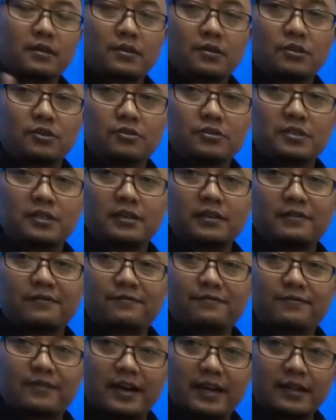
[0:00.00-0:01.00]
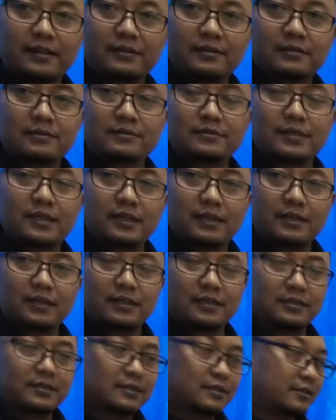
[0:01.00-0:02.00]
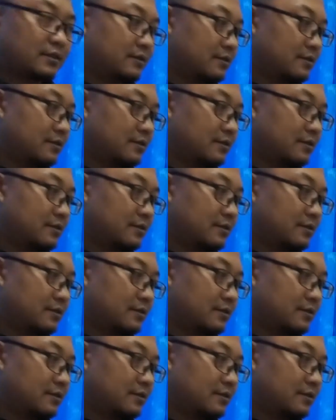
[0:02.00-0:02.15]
using the file that is